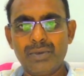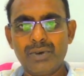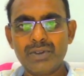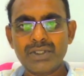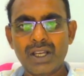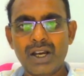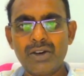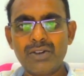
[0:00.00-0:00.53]

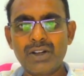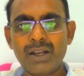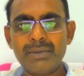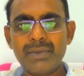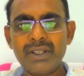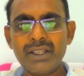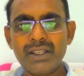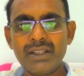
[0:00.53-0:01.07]
moves out
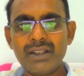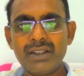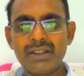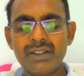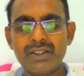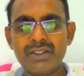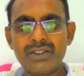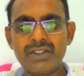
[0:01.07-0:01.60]
of the
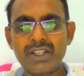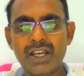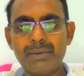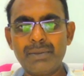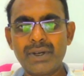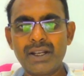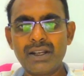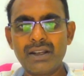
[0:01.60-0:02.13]

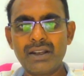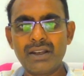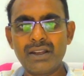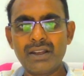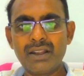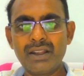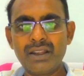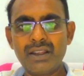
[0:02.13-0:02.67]
chamber.
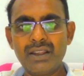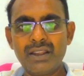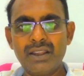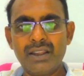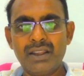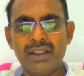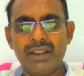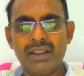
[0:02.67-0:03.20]

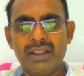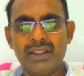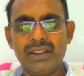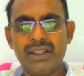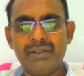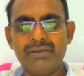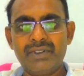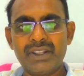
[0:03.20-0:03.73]

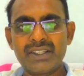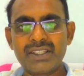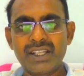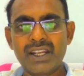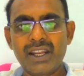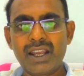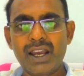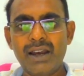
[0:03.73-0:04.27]
The
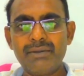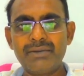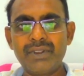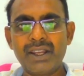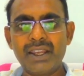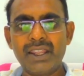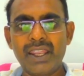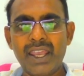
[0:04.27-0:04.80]
friction of
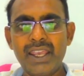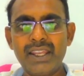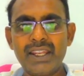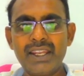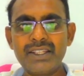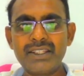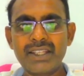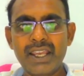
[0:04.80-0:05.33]
the air
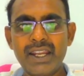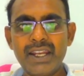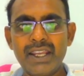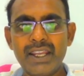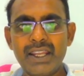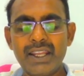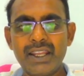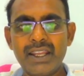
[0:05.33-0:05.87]

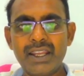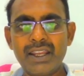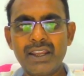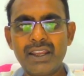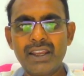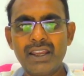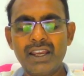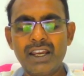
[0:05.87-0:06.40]
inside
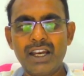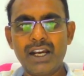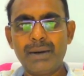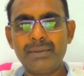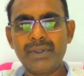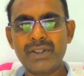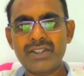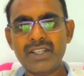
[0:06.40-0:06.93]

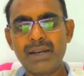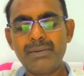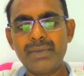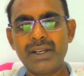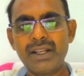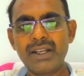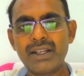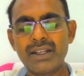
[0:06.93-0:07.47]
of the
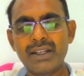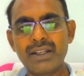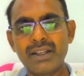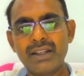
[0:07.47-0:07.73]
chamber